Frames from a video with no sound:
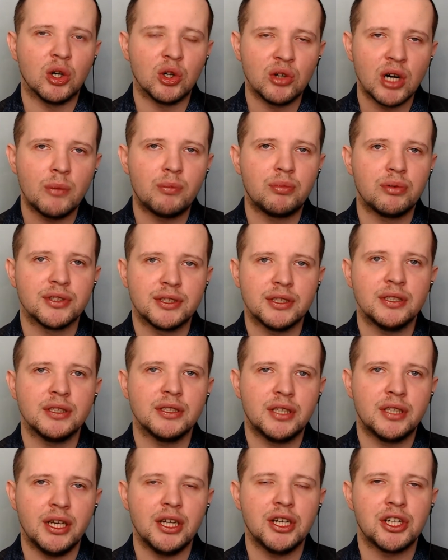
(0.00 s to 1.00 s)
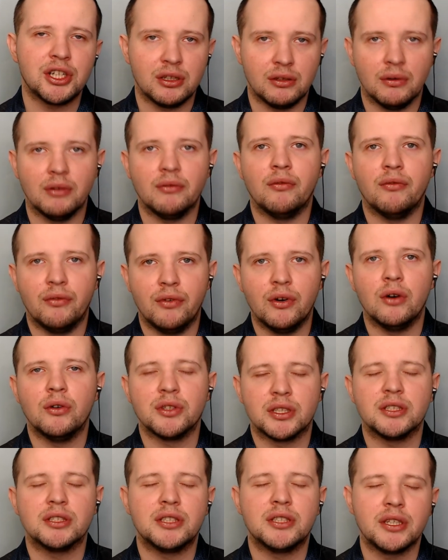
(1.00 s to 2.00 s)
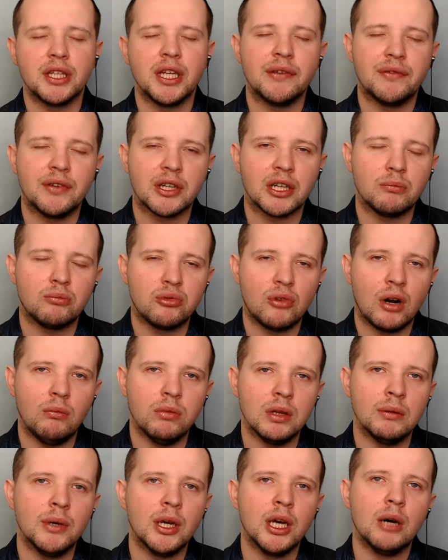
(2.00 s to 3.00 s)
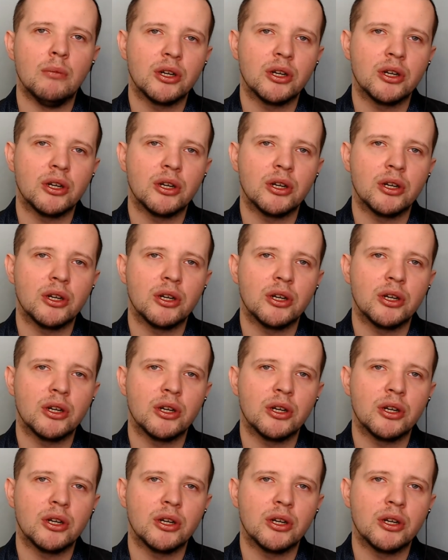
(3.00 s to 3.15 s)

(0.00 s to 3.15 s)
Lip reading: representation, though it's a significant problem,